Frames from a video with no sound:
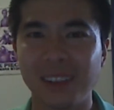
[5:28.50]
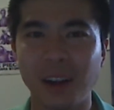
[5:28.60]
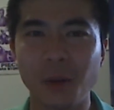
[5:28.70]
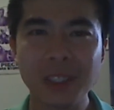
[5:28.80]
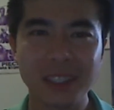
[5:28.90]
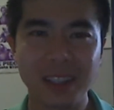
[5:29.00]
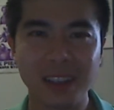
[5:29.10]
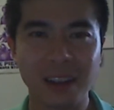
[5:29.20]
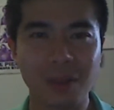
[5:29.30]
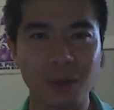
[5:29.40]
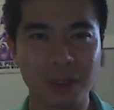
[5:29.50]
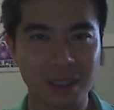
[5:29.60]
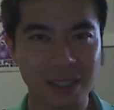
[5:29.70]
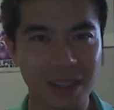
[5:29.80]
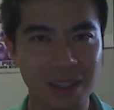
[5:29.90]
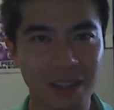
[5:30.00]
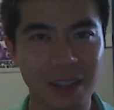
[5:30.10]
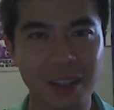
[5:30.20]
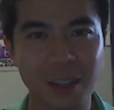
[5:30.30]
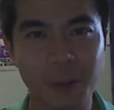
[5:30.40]
I wish their life was exactly
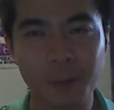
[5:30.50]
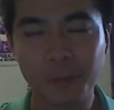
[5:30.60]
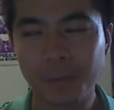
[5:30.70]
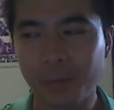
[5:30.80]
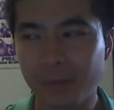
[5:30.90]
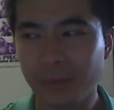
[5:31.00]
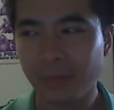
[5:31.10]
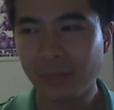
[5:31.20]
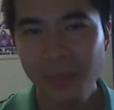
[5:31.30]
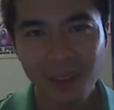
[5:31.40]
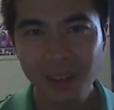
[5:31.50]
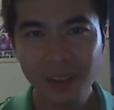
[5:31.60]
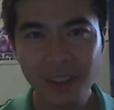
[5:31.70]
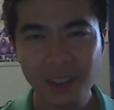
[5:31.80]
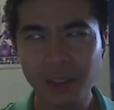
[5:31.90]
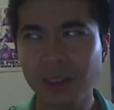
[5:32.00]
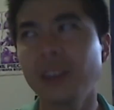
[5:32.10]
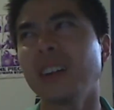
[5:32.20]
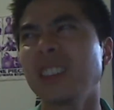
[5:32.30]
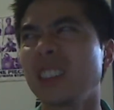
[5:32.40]
like on the show.
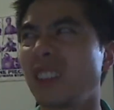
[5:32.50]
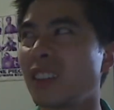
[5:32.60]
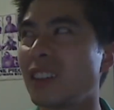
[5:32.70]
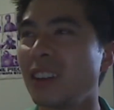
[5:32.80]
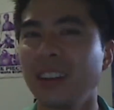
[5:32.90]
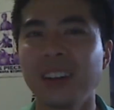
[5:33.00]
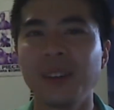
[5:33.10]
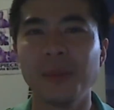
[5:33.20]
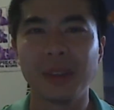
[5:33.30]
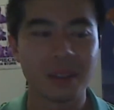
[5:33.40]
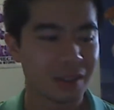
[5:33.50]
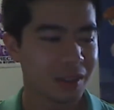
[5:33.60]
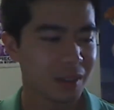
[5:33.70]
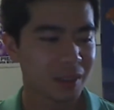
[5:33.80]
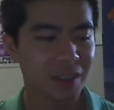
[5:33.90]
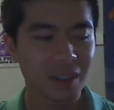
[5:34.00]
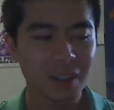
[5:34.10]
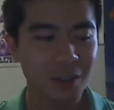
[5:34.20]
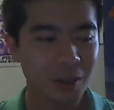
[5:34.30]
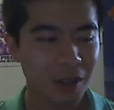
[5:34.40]
No, actually no, but it's
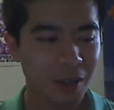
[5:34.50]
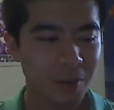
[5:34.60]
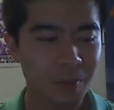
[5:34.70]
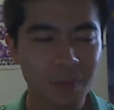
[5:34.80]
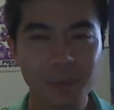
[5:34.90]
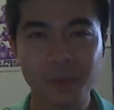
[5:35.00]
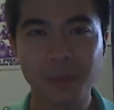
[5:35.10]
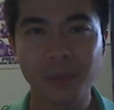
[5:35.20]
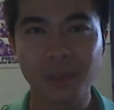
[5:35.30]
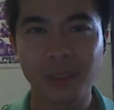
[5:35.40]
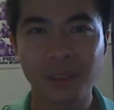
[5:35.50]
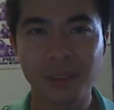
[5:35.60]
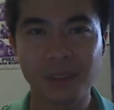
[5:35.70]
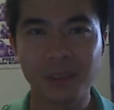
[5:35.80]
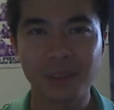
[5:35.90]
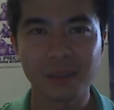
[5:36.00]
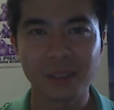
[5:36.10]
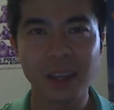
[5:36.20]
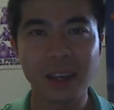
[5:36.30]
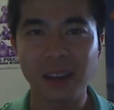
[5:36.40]
kind of
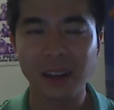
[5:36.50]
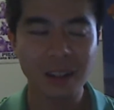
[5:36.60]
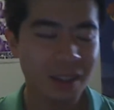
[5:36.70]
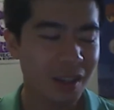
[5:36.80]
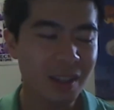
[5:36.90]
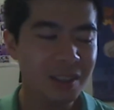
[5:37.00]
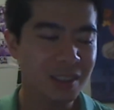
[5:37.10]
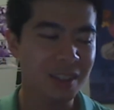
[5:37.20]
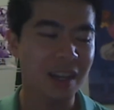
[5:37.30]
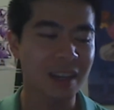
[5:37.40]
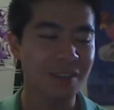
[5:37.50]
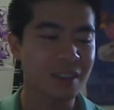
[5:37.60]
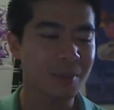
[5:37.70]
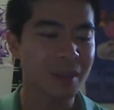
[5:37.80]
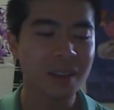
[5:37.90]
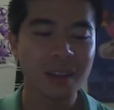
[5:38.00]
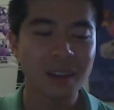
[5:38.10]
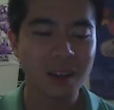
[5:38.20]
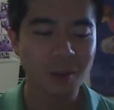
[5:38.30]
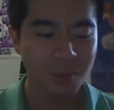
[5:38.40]
yeah, I guess you can't have that, but
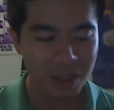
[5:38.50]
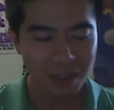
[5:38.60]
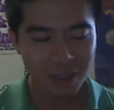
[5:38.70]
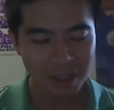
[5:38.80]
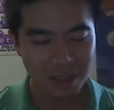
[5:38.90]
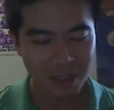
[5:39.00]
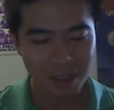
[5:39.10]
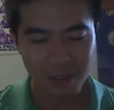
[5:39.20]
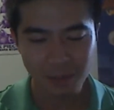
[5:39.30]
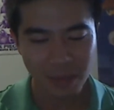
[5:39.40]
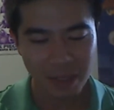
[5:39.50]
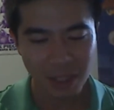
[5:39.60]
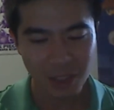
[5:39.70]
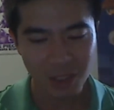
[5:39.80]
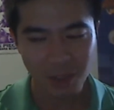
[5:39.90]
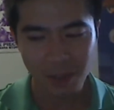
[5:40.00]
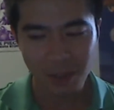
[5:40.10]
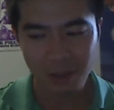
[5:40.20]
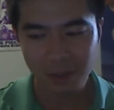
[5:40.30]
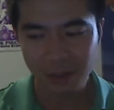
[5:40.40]
I'm really glad that they made that show
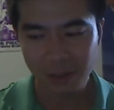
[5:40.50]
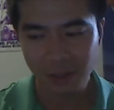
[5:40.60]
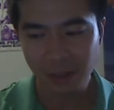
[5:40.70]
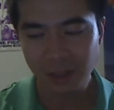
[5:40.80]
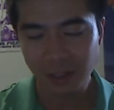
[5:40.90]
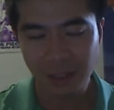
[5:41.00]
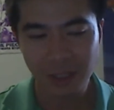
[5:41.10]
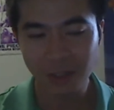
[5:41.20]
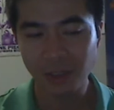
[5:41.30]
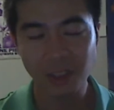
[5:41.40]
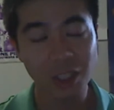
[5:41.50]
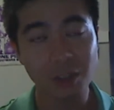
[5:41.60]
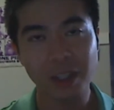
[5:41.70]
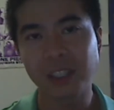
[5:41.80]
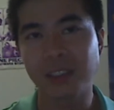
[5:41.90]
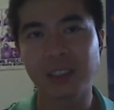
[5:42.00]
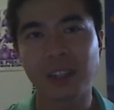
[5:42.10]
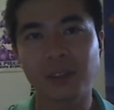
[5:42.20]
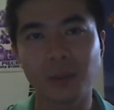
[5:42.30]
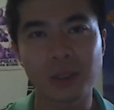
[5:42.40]
because it's like giving generations
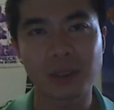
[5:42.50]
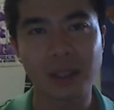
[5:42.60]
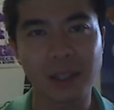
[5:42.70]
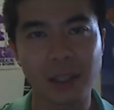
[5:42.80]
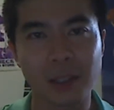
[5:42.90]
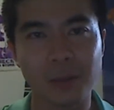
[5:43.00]
afterwards like